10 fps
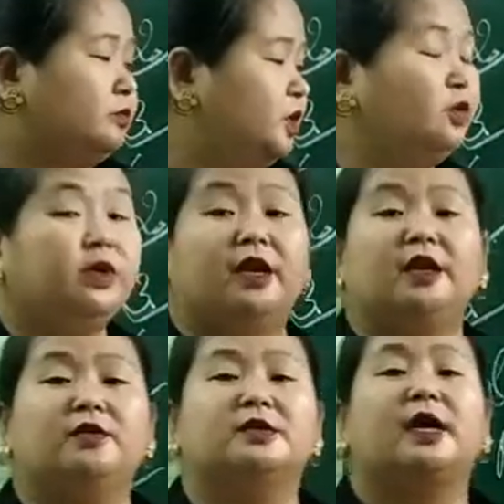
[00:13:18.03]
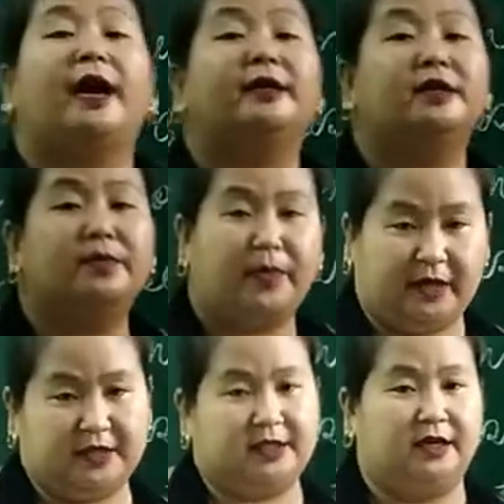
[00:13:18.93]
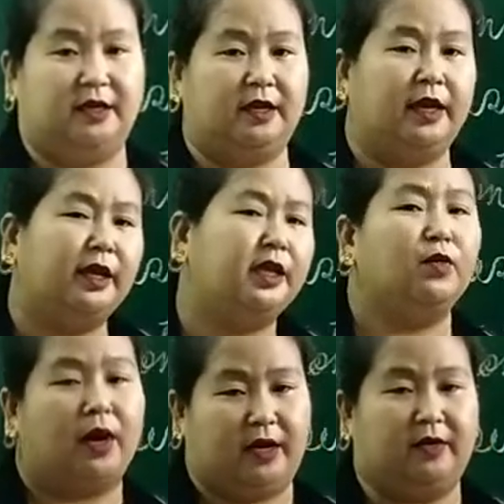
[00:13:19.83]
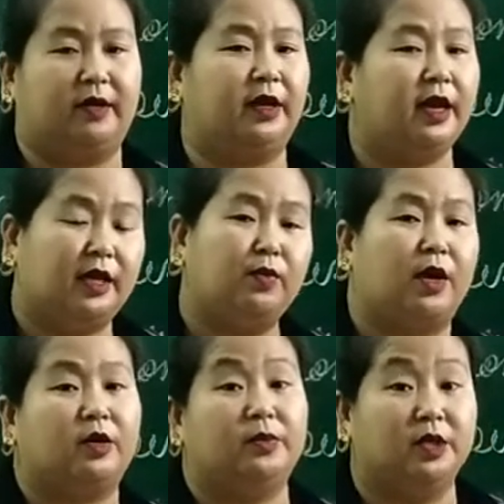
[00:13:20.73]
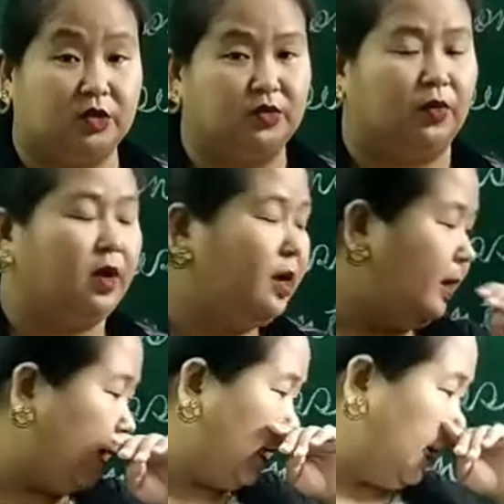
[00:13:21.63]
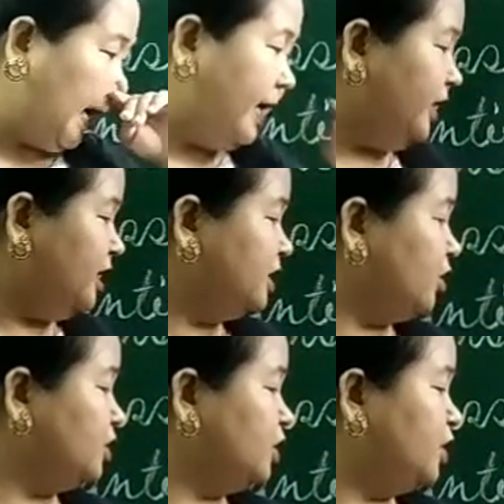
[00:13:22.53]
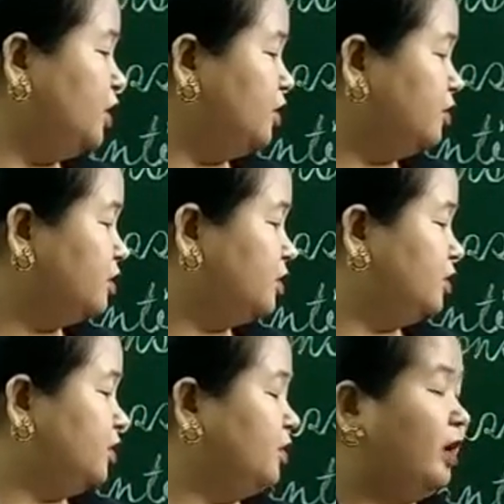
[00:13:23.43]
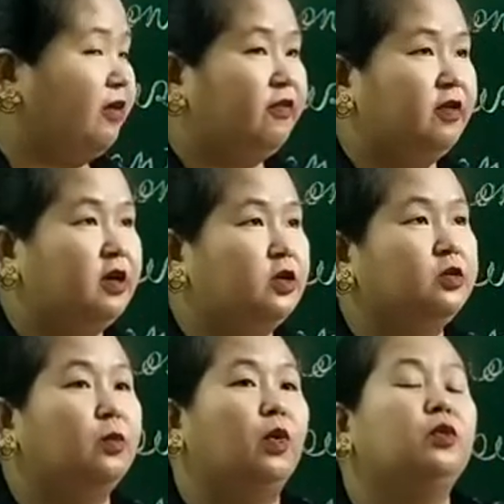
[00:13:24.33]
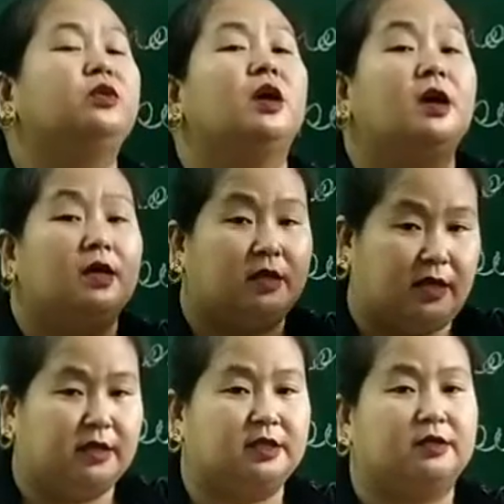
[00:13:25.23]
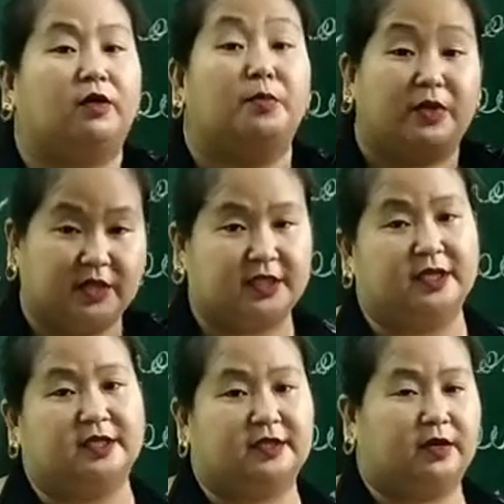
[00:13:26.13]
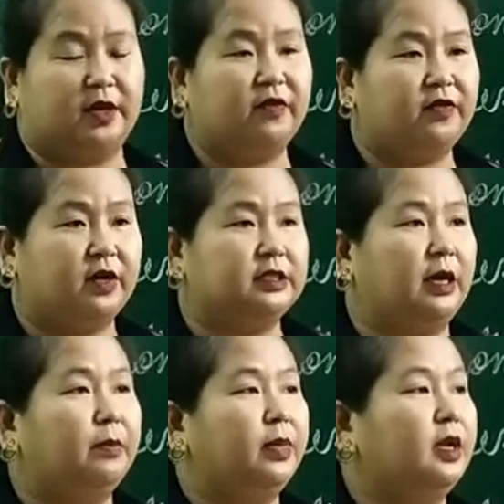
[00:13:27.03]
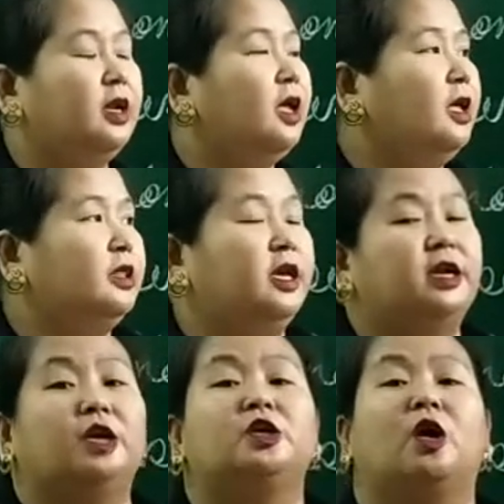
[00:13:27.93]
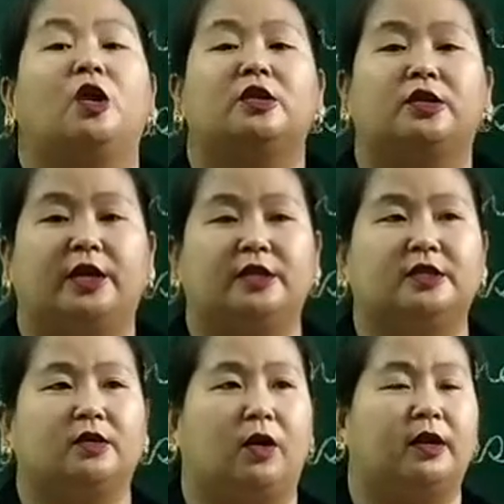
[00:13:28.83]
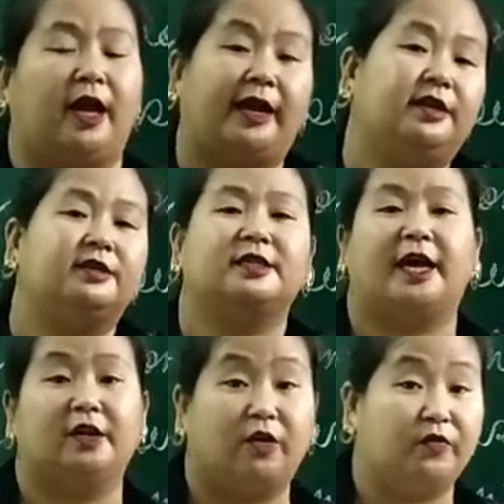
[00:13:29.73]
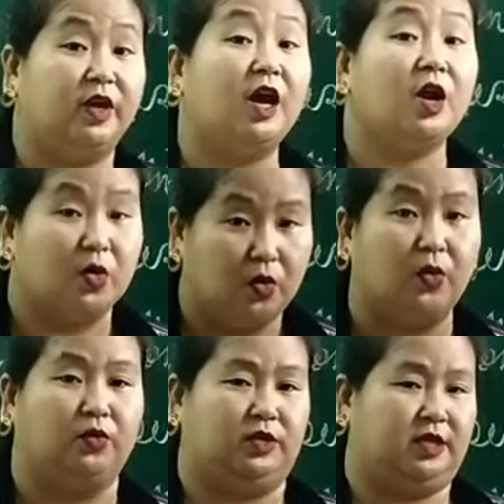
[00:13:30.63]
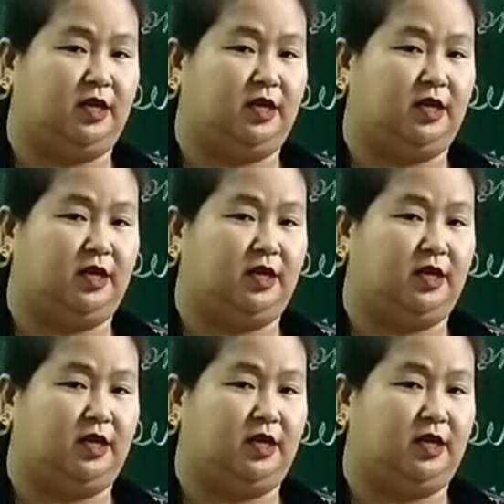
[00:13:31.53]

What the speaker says: you can use either pencil, anyone, okay, any one of the two. And either is also used to refer to both things or persons. Okay, for example, there are tall trees on either side of the road.